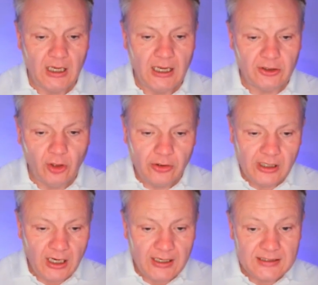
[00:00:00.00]

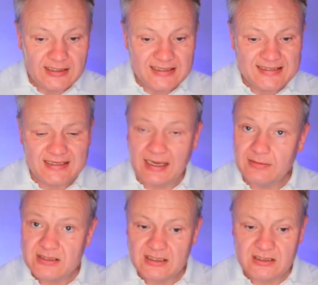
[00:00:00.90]
Northern Ireland
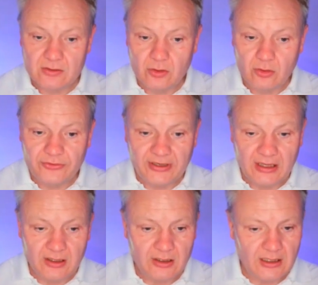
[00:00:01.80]
escapes it altogether.